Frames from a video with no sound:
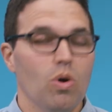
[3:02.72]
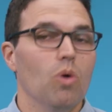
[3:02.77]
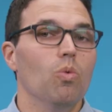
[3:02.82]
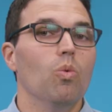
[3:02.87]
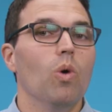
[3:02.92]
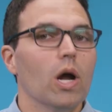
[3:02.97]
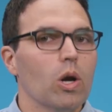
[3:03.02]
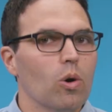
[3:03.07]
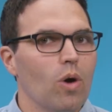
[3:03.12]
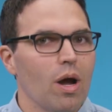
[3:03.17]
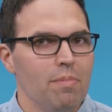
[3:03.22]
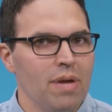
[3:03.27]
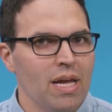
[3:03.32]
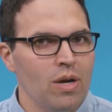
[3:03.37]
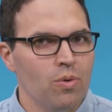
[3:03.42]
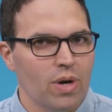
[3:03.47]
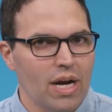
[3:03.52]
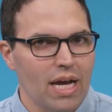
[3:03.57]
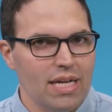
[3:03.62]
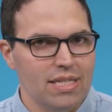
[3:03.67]
Well, what do I
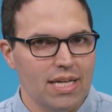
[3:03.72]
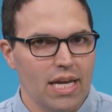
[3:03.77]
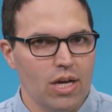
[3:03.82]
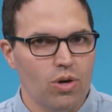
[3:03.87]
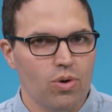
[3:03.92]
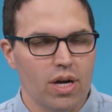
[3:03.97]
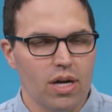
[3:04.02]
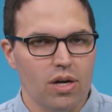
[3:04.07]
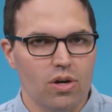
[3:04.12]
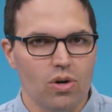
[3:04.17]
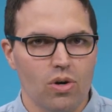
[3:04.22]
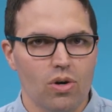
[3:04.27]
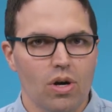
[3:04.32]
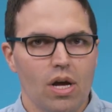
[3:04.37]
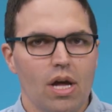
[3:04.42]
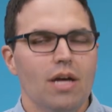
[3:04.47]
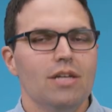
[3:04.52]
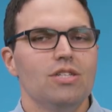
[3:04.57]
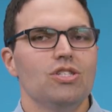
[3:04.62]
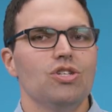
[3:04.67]
mean when I say critical?
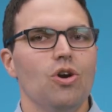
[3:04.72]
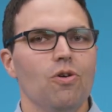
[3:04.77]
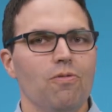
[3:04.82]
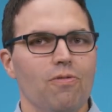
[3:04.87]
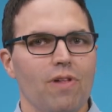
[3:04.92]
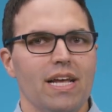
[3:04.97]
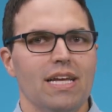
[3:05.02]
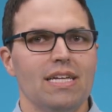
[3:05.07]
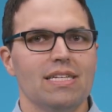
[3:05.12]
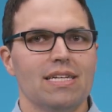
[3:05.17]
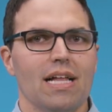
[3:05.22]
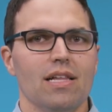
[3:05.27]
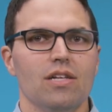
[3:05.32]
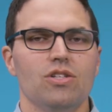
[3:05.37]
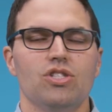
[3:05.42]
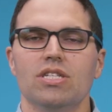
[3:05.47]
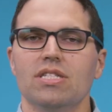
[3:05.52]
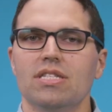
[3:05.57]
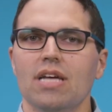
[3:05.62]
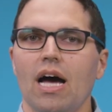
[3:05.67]
Snowflake
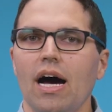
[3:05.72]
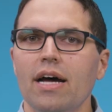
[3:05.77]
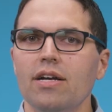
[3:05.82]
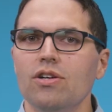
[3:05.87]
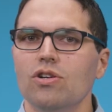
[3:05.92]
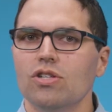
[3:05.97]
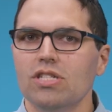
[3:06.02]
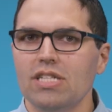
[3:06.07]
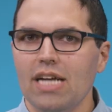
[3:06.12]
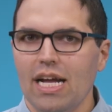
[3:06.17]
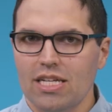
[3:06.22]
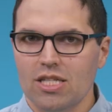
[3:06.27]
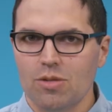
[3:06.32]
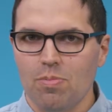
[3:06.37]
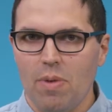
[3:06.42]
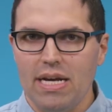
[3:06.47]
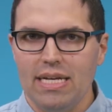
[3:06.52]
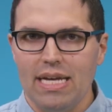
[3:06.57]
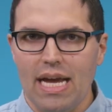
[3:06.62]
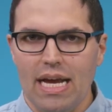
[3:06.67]
Intelligence understands
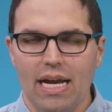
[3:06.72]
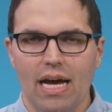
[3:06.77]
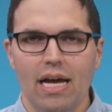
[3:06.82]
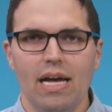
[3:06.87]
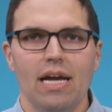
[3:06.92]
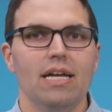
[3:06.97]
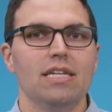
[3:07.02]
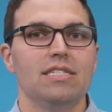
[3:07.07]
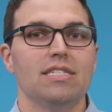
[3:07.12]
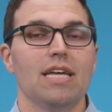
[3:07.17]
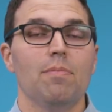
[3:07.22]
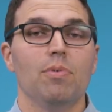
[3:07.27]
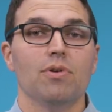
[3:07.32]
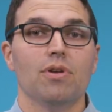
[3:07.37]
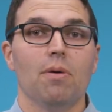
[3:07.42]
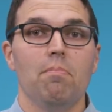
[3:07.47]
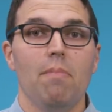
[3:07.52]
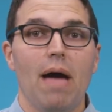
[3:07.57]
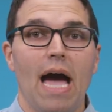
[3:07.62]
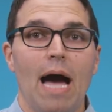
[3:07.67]
my data and it's able
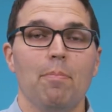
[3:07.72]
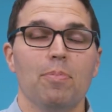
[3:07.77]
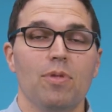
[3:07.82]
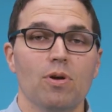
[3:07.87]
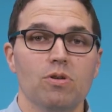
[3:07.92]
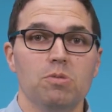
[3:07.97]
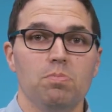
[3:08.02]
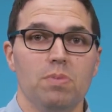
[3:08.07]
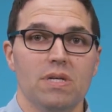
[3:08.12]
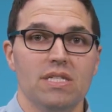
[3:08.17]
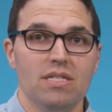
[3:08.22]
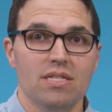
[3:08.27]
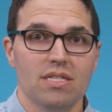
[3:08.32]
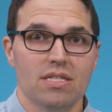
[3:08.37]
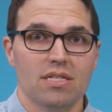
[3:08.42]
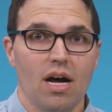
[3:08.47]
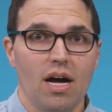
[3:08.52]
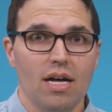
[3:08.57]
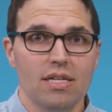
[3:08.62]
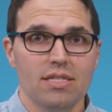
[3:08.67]
to map those
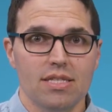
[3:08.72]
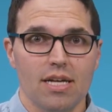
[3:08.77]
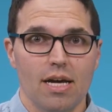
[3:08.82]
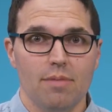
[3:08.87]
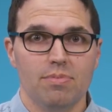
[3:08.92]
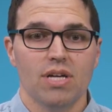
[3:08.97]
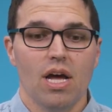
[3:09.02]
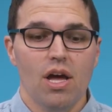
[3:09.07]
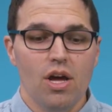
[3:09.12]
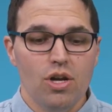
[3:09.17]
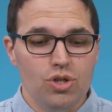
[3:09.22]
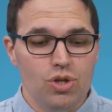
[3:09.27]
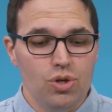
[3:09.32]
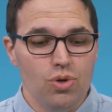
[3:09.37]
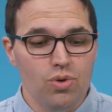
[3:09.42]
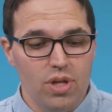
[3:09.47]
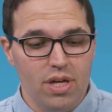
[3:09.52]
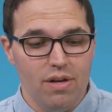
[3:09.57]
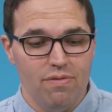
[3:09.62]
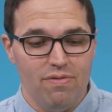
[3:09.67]
business concepts
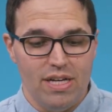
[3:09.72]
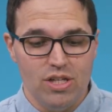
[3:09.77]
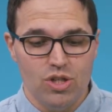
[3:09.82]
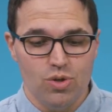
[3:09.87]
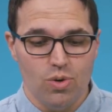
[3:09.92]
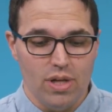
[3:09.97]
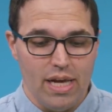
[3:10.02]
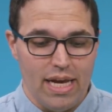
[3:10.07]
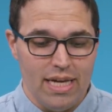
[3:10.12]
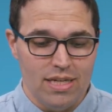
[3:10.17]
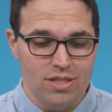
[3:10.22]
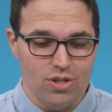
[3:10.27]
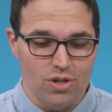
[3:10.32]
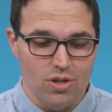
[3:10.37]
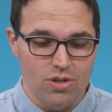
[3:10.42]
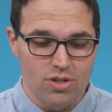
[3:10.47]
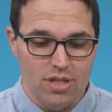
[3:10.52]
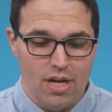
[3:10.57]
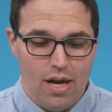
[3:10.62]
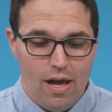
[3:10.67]
to the eventual
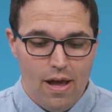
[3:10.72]
answers.